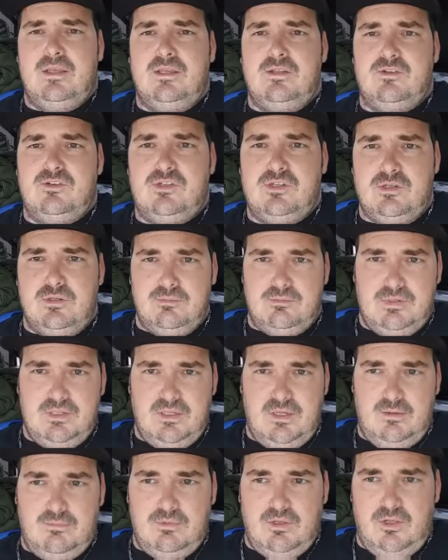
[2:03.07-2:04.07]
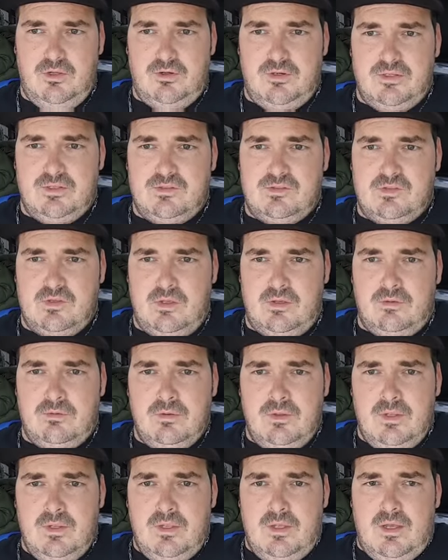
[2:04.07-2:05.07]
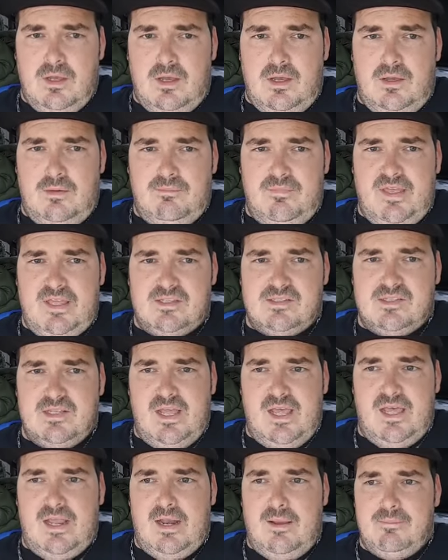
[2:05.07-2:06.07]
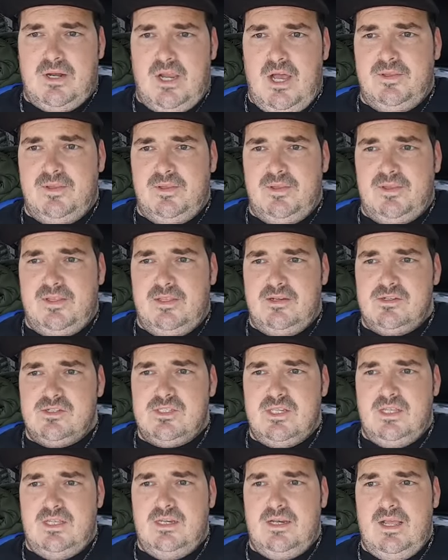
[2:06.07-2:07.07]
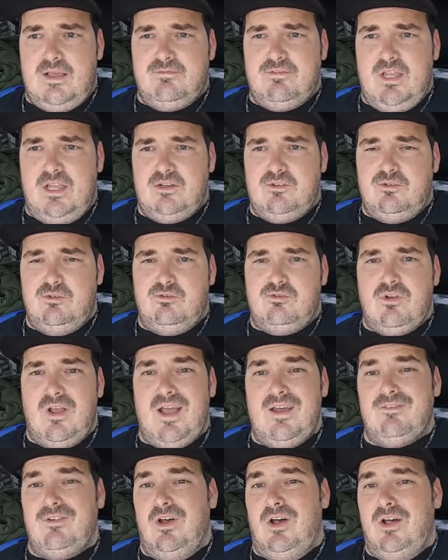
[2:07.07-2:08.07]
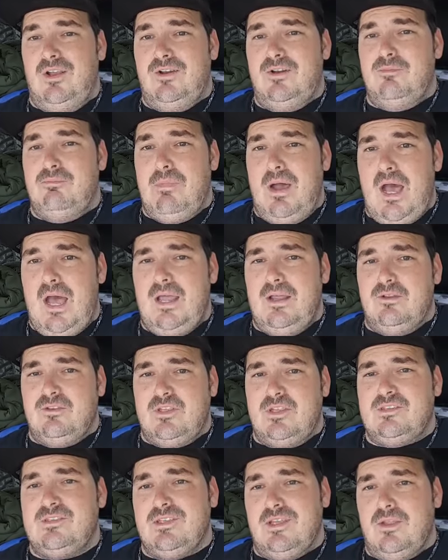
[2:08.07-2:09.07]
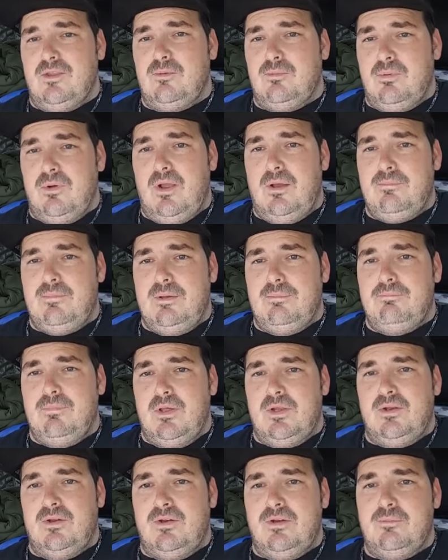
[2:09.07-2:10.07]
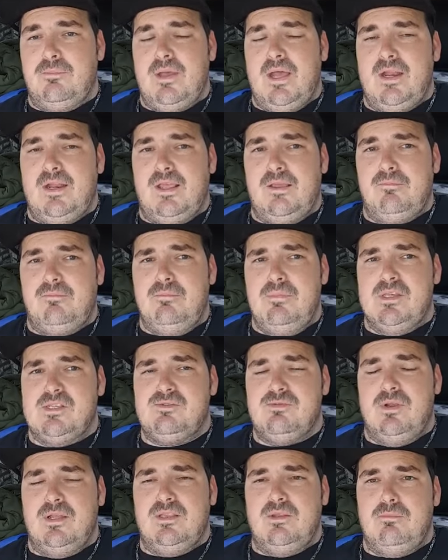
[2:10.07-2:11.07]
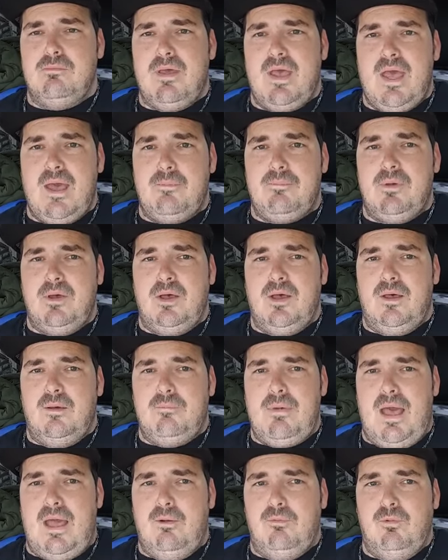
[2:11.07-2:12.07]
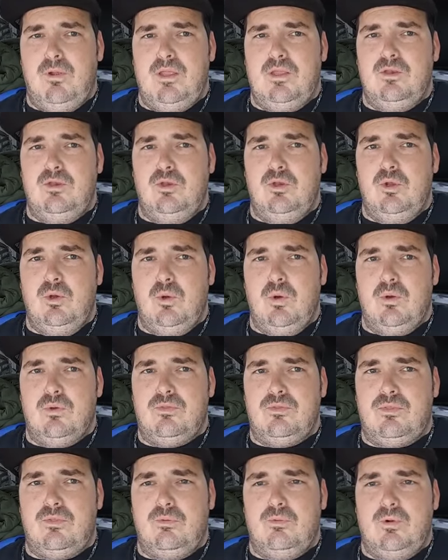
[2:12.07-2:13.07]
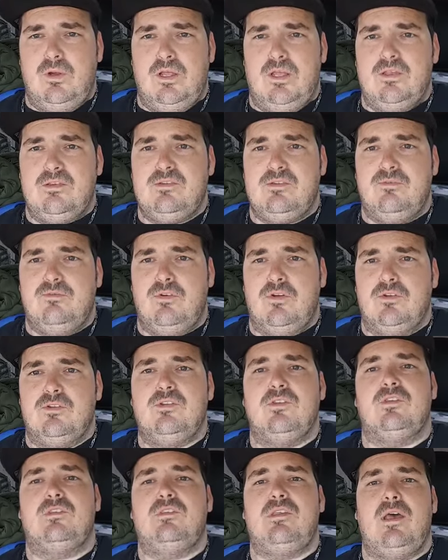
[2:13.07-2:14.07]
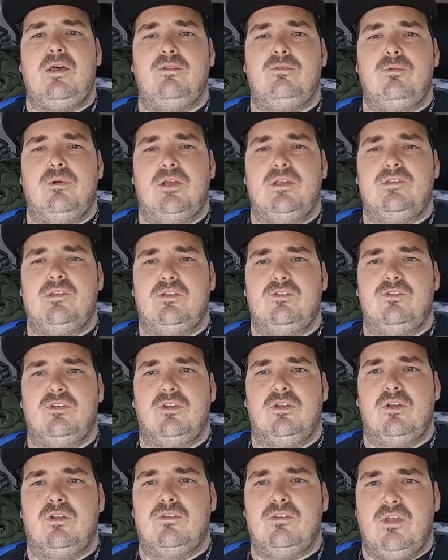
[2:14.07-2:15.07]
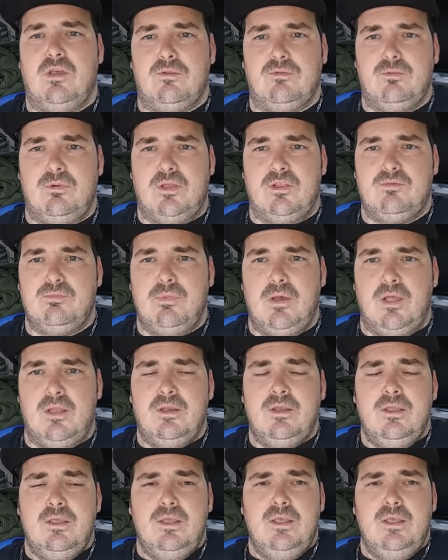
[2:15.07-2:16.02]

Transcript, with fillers: and should be uploaded, so that's that. I'm going to hop on the interstate. I've got to drive 100 miles. That's the other problem I'm butthurt about. I misread the map. I went northwest versus southwest. I should have gone southwest. But